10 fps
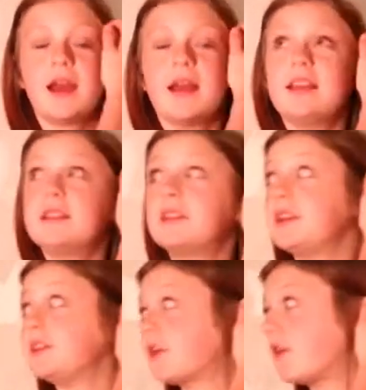And he
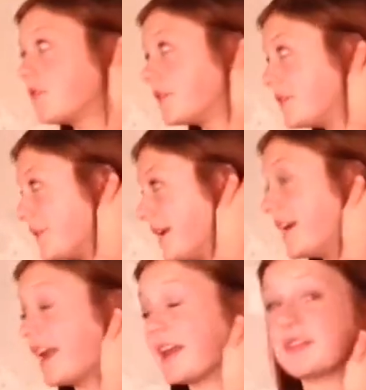leaned over to
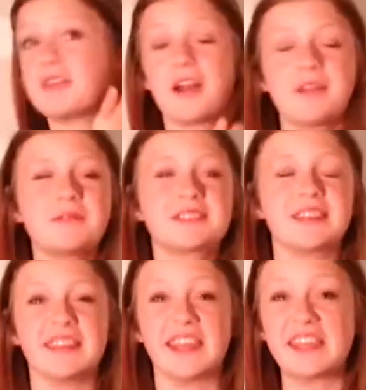me, and I thought he was
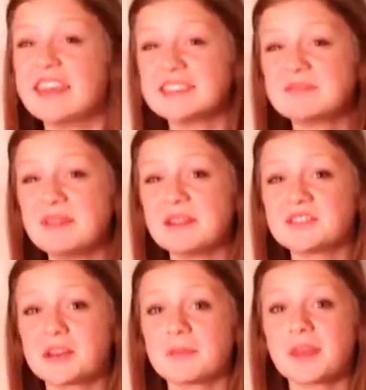gonna like kiss me or
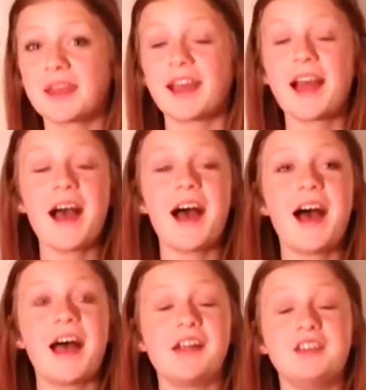something,
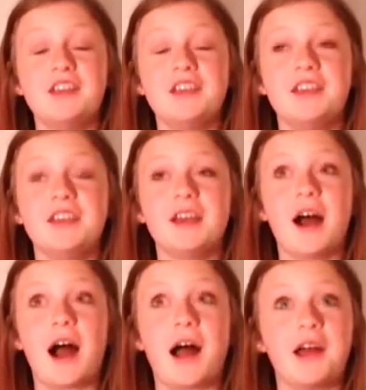and
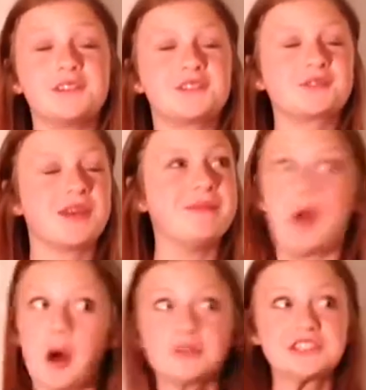he, I screamed,
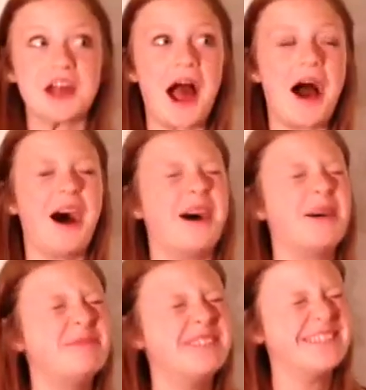"No stop!"
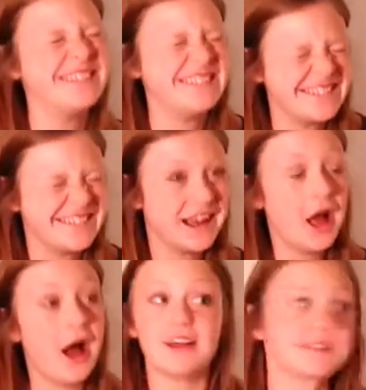
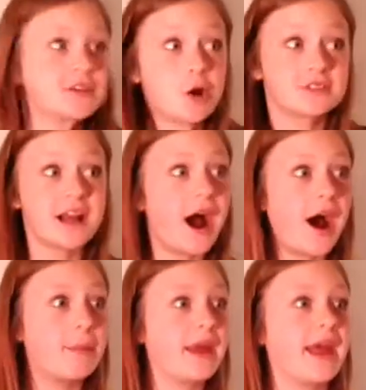I was
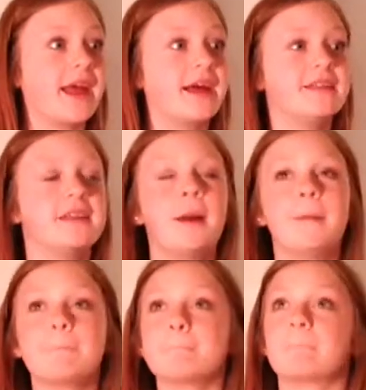like, no, stop! And
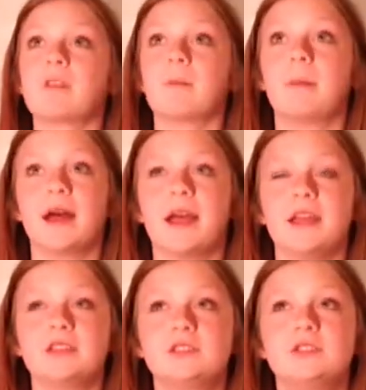
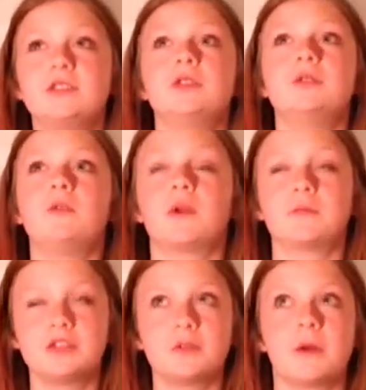my two
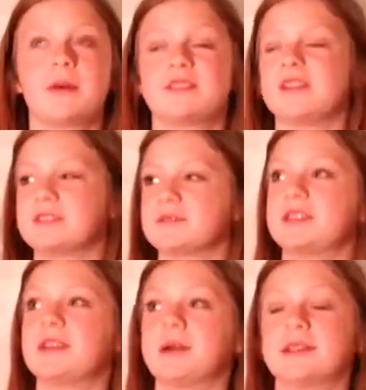one two of my best friends were
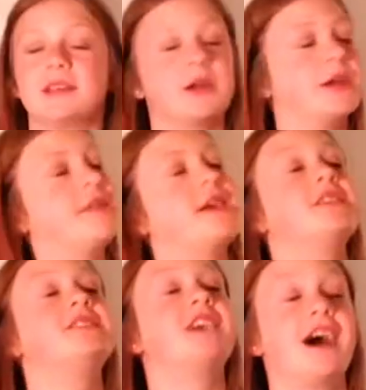sitting right there and
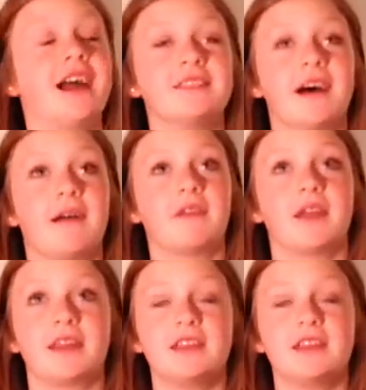they died laughing and